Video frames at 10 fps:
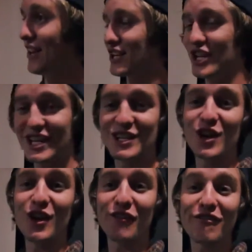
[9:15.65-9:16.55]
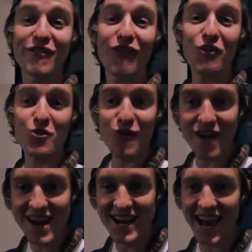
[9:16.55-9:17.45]
like she is gonna
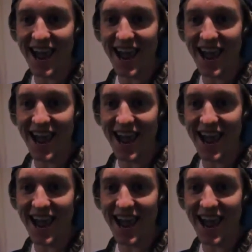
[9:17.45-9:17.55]
freak